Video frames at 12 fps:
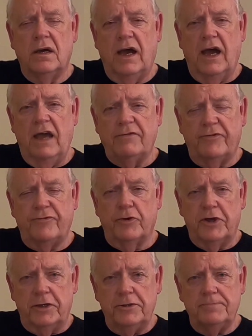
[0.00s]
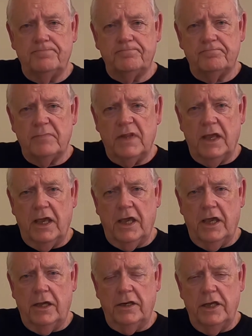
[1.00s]
I have a friend
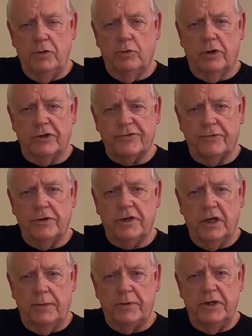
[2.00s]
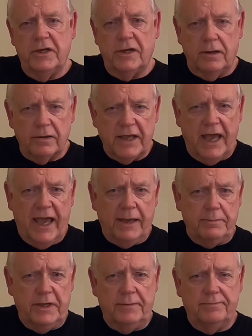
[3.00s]
and he works for a company called
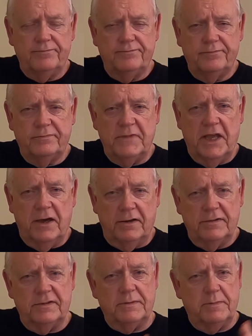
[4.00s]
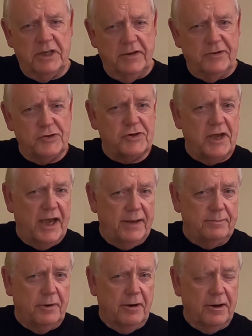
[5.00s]
Acme. Now, let me give you a
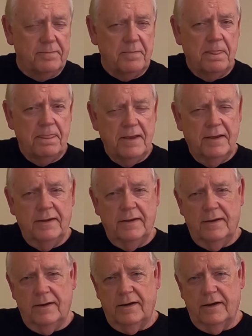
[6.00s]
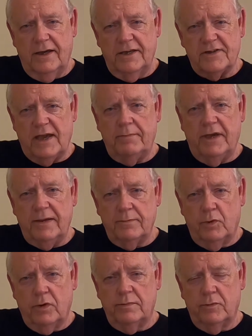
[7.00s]
sidebar. As I make
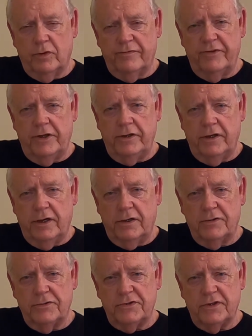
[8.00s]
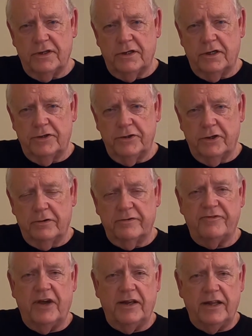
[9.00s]
more and more videos, you're going
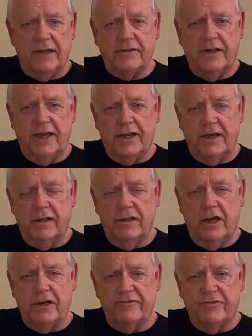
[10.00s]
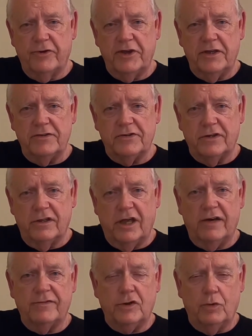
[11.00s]
to find out that I got a lot of friends and a
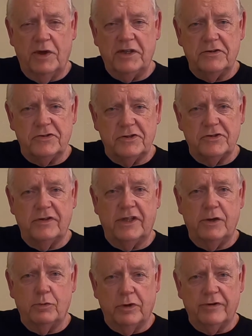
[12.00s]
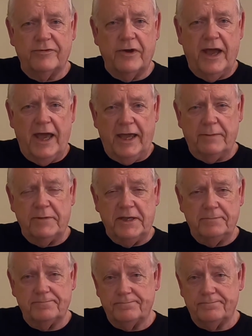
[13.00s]
lot of acquaintances, and they work for Acme.